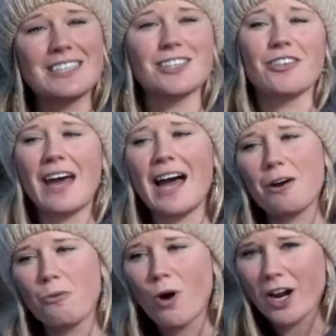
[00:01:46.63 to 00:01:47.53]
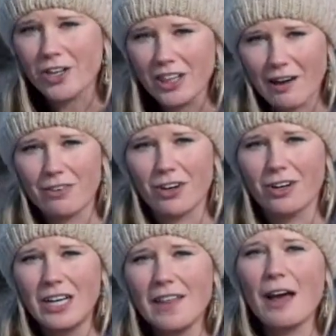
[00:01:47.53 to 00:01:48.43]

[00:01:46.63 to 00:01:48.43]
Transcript: So that water level,